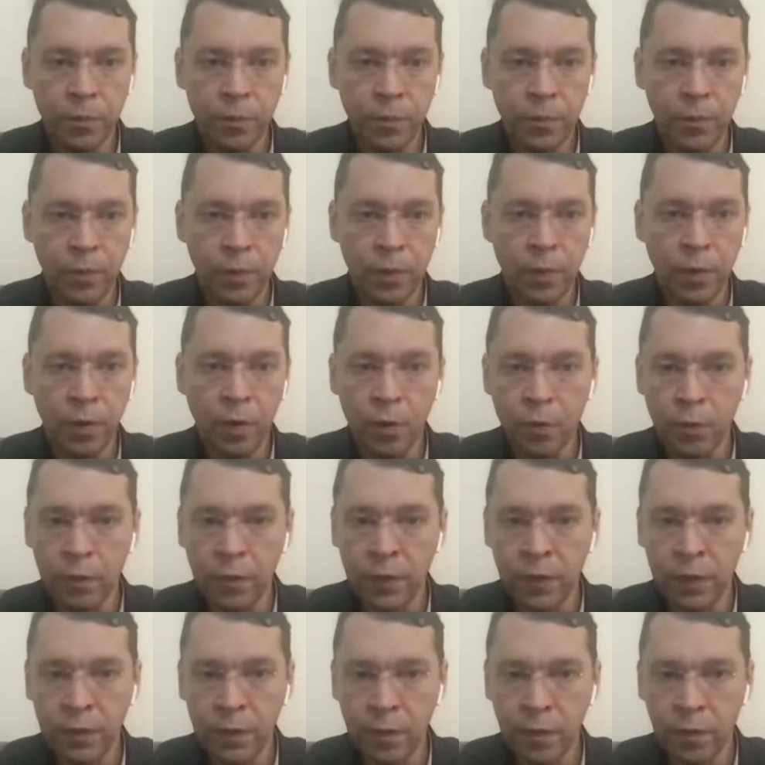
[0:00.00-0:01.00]
close
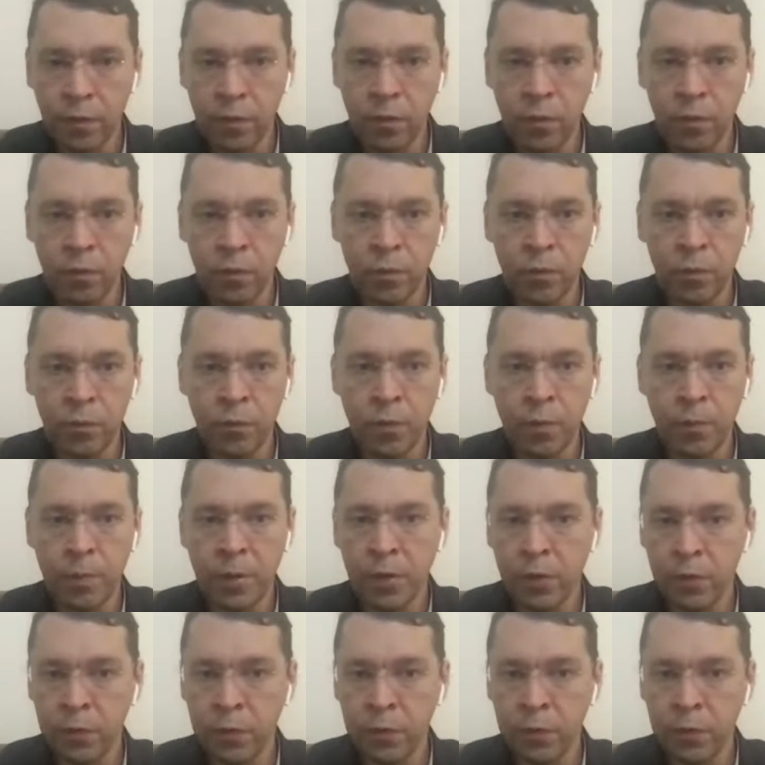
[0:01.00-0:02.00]
access to from our
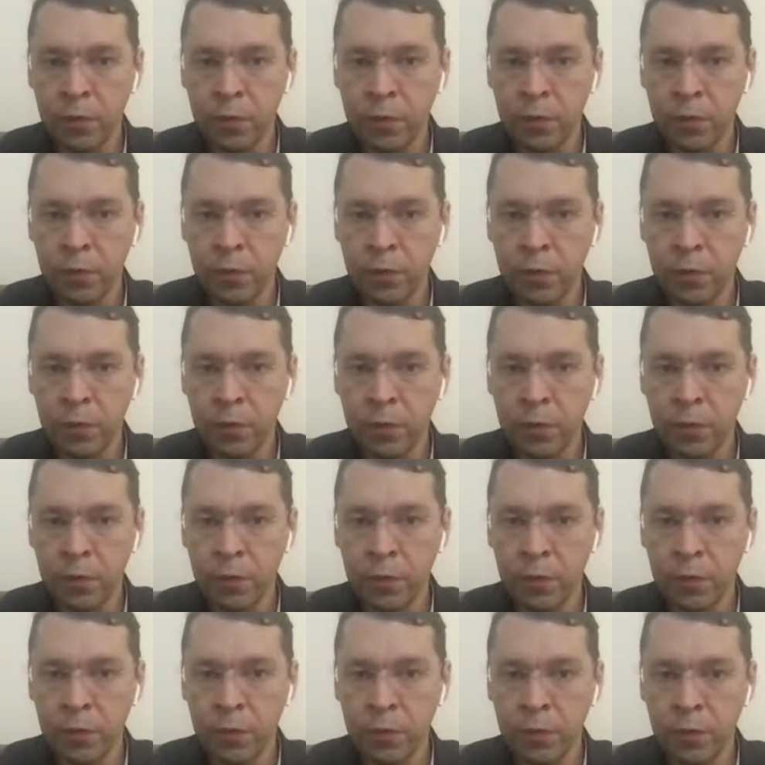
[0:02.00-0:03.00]
side.
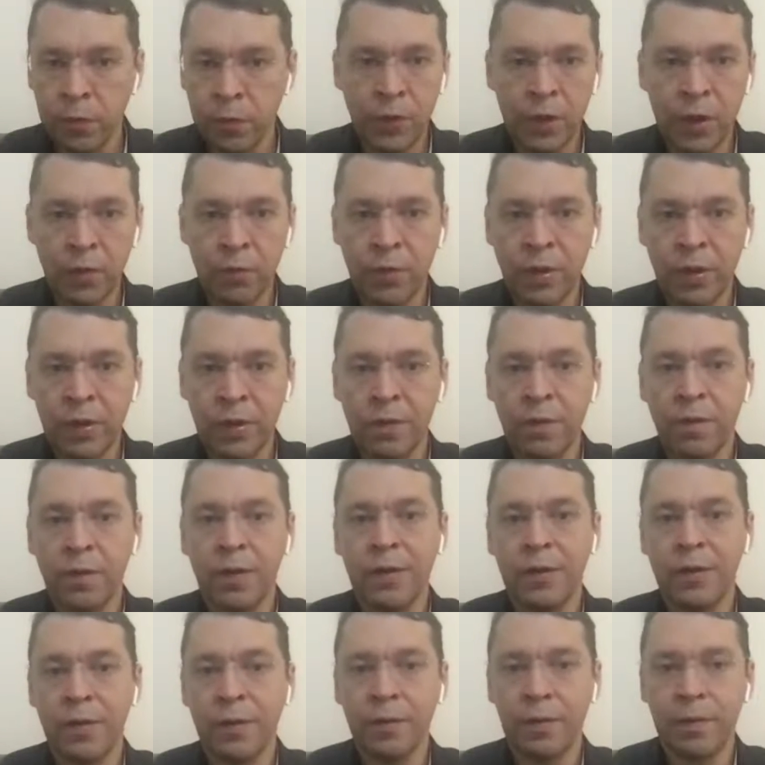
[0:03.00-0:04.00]
We have like
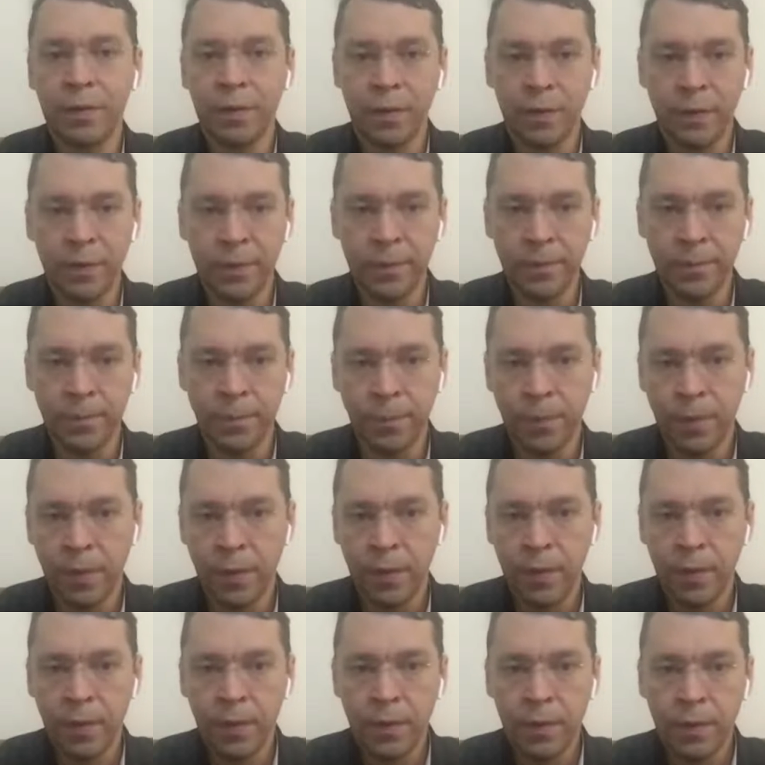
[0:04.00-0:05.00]
isolated
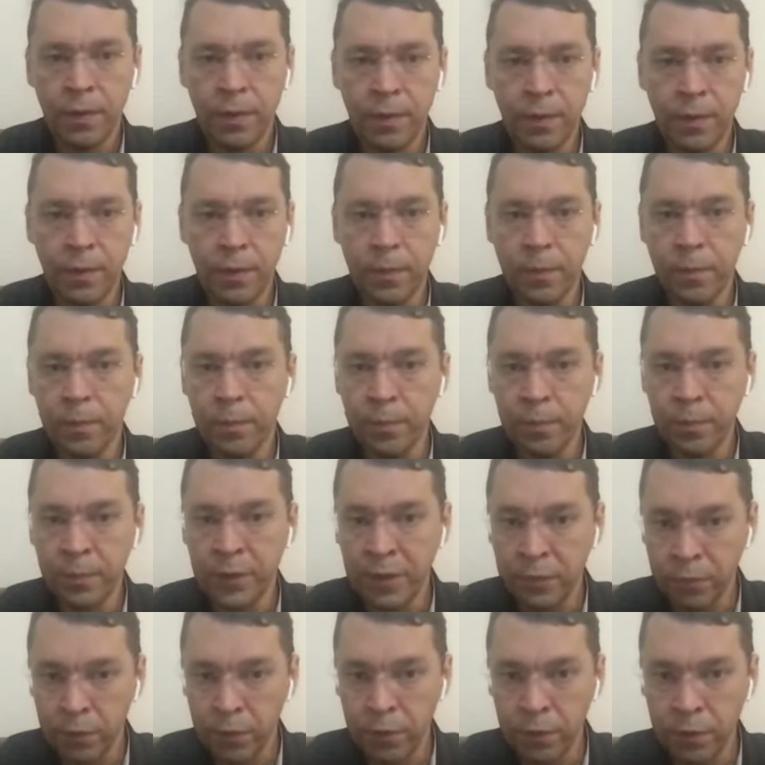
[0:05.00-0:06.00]

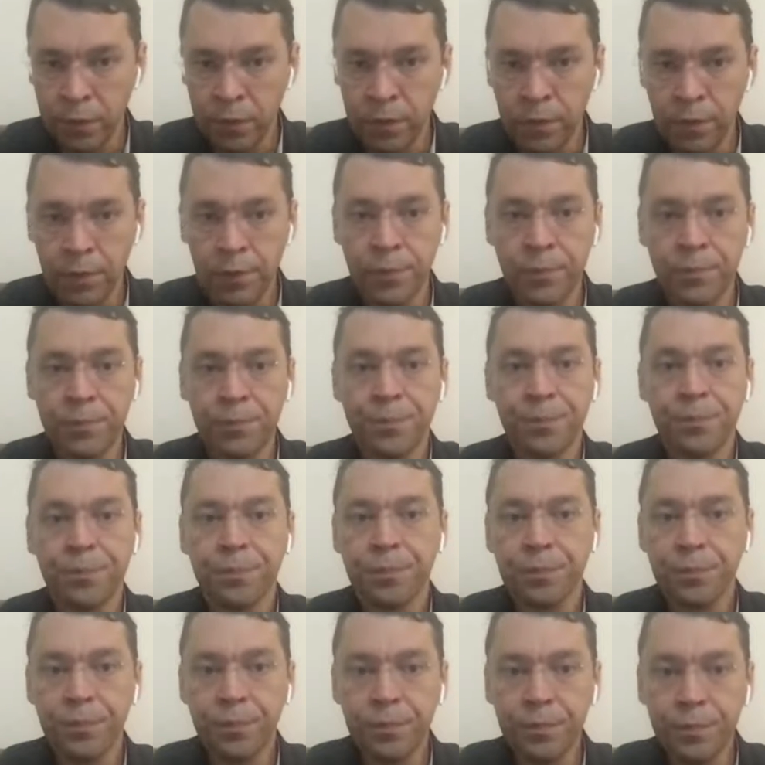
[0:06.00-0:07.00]
networks,
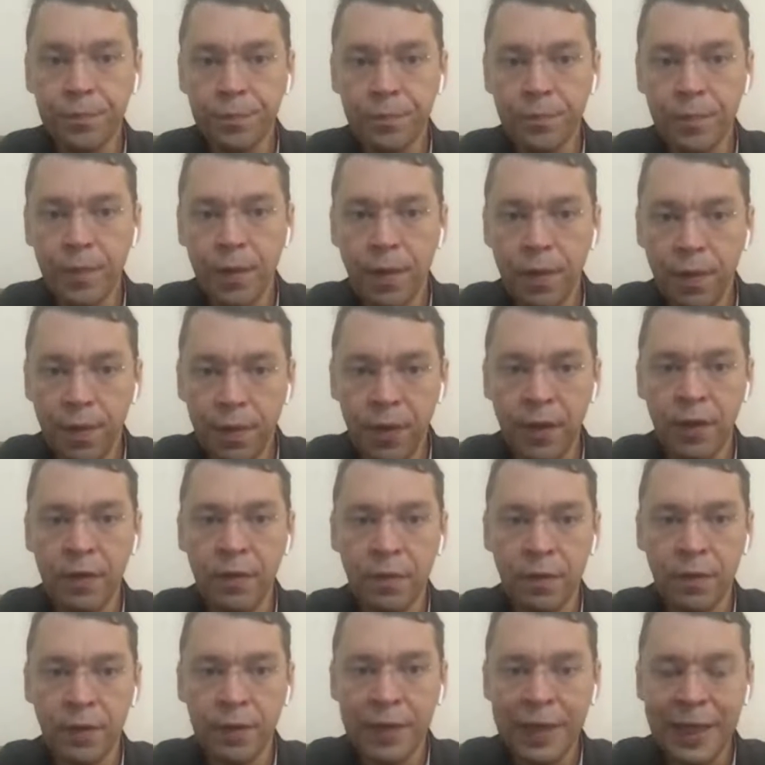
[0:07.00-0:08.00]

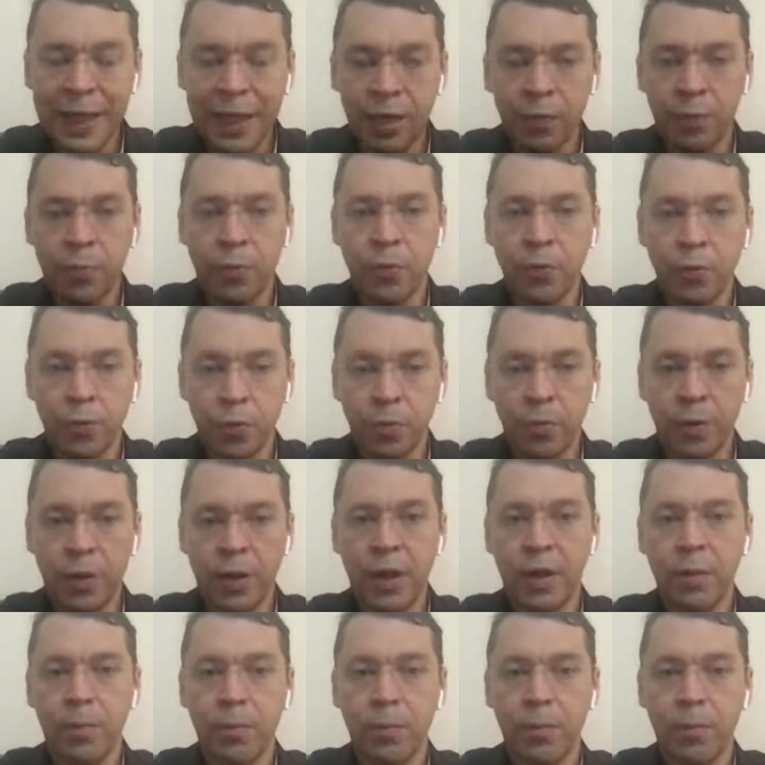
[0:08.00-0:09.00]
things that help you to
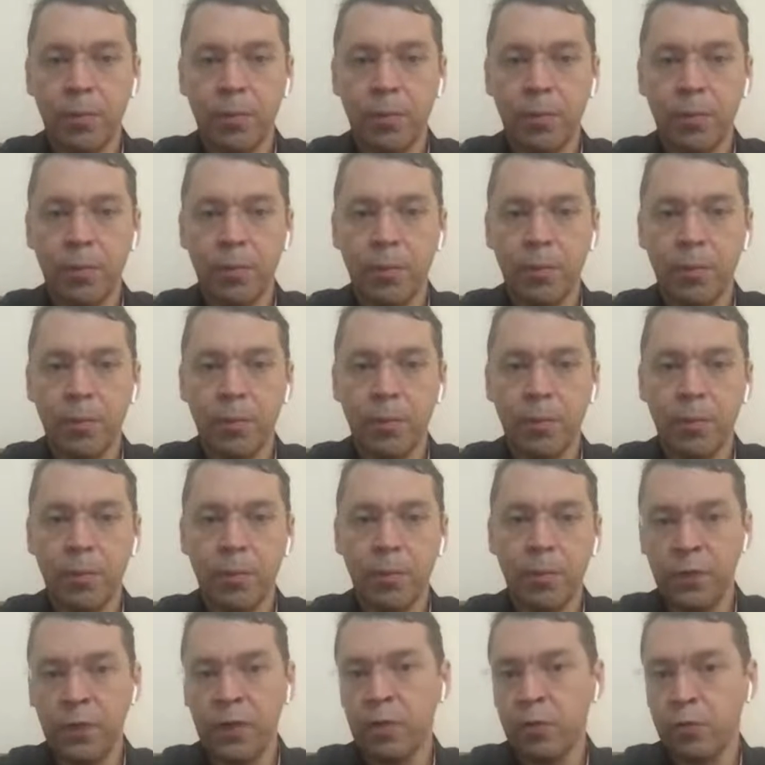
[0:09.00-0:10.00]
become
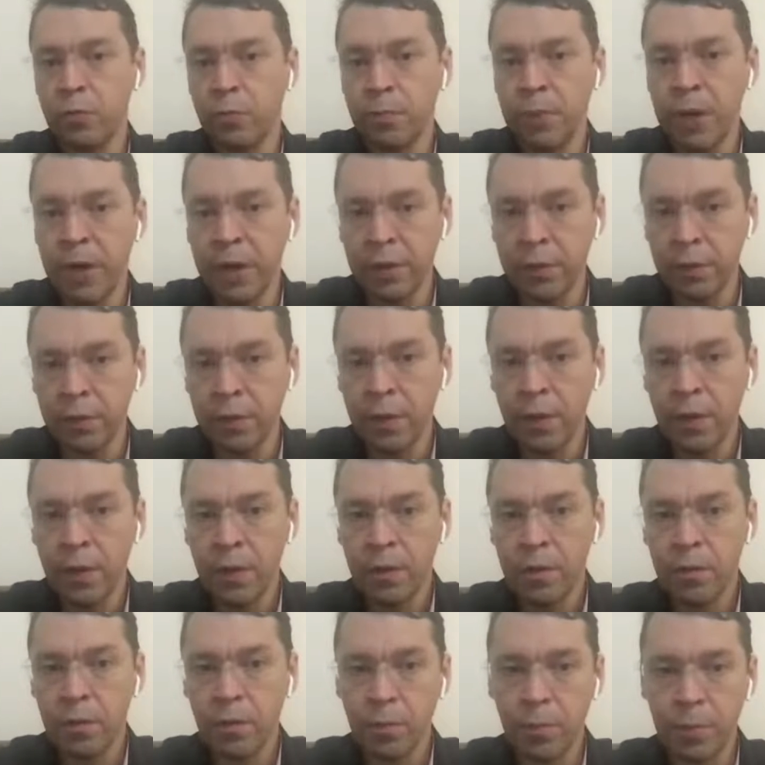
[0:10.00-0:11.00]
actually fail to ban.
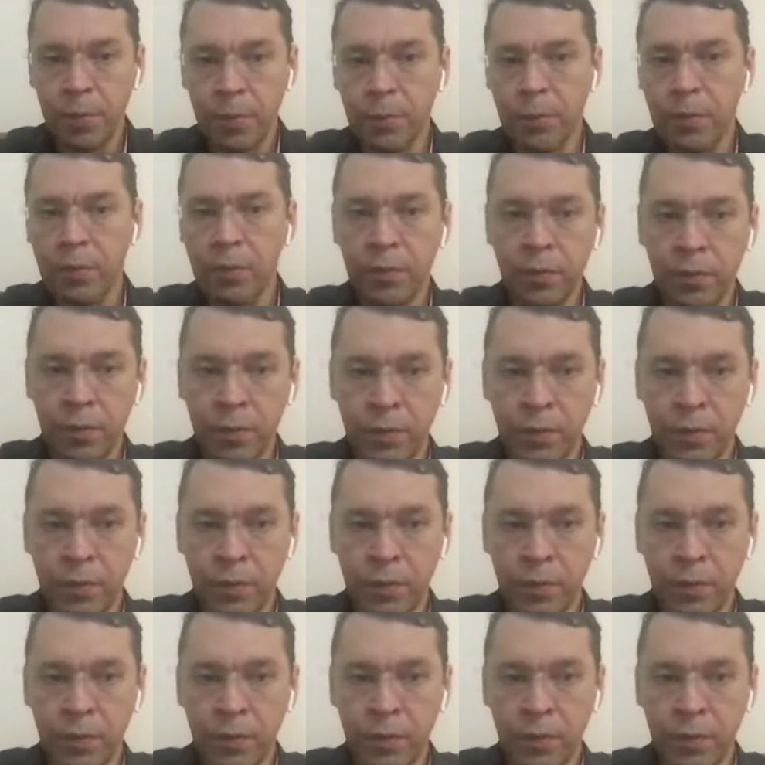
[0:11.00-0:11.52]
So people,